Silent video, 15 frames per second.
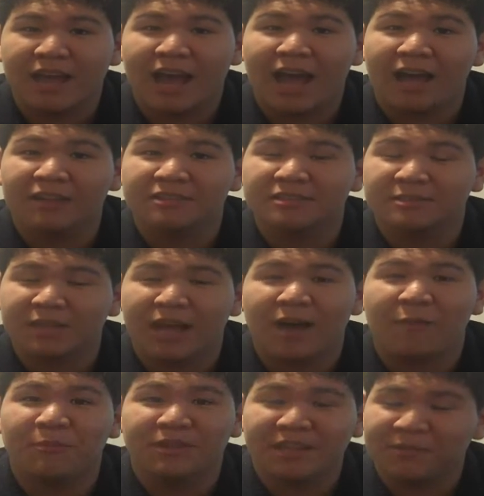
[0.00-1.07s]

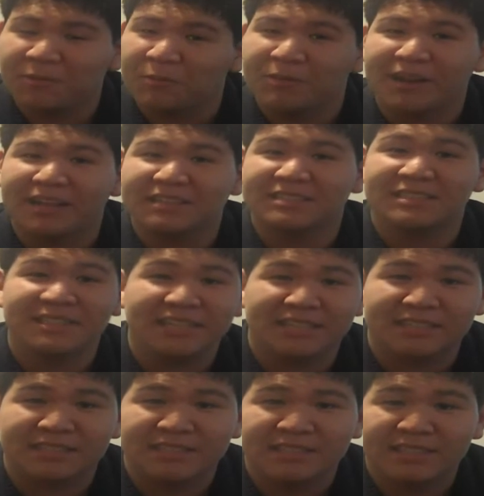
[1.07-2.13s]
I'll believe it when I see
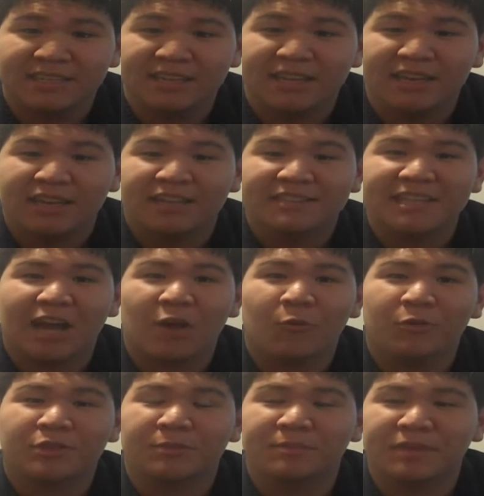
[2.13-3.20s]
it. Now
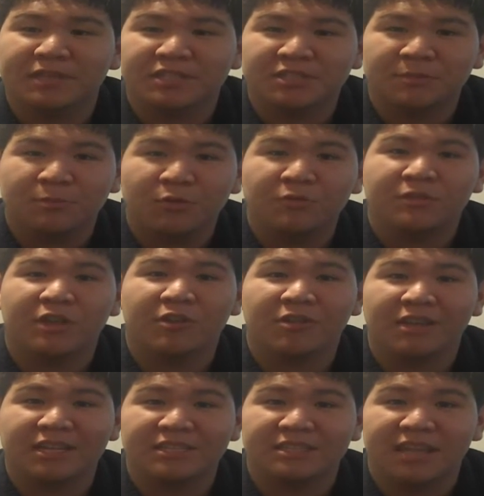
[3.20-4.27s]
with the PlayStation Move, there
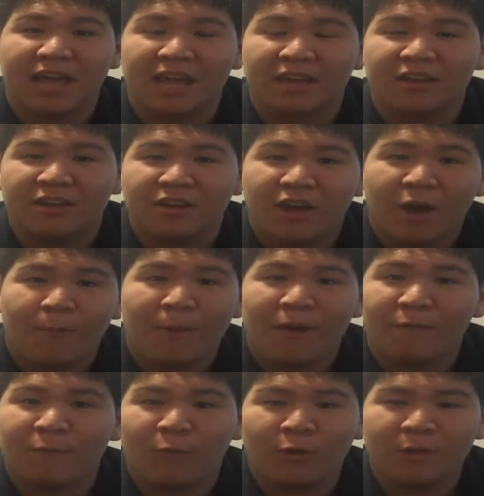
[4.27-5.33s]
is lag,
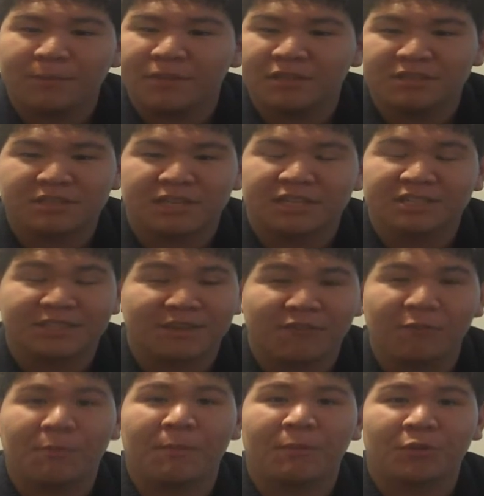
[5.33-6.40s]
about 40 milliseconds if I
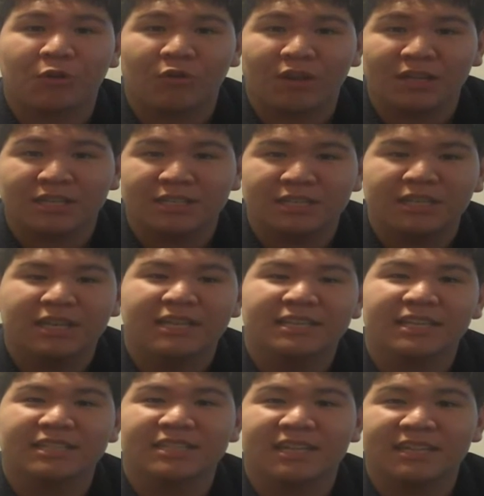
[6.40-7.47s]
remember correctly.
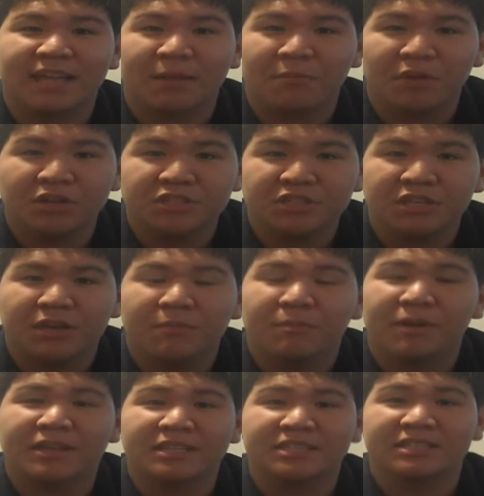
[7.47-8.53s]
That's not that much,
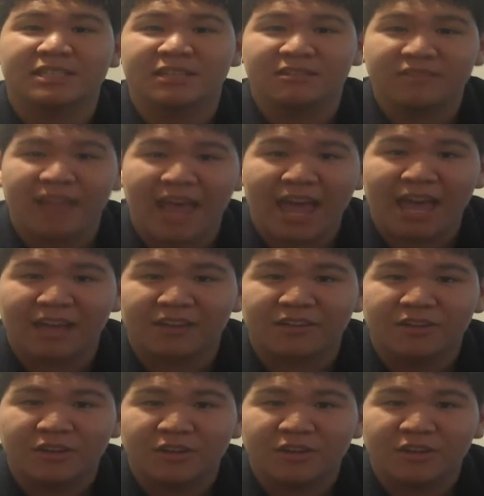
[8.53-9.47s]
but it's still lag.